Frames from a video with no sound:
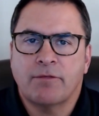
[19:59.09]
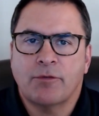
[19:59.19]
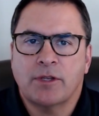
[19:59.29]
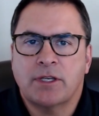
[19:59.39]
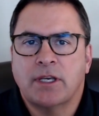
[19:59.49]

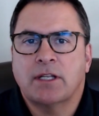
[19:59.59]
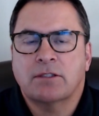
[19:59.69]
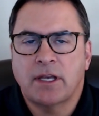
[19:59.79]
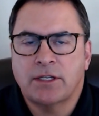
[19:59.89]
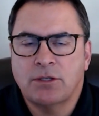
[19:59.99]
for the
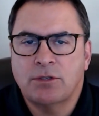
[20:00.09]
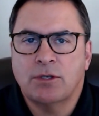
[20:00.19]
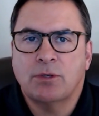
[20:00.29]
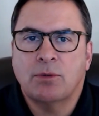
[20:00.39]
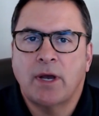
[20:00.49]
kids like you
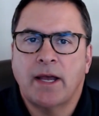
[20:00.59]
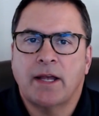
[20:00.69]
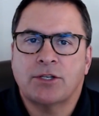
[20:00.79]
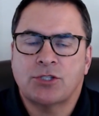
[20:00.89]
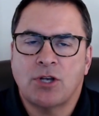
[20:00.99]
do at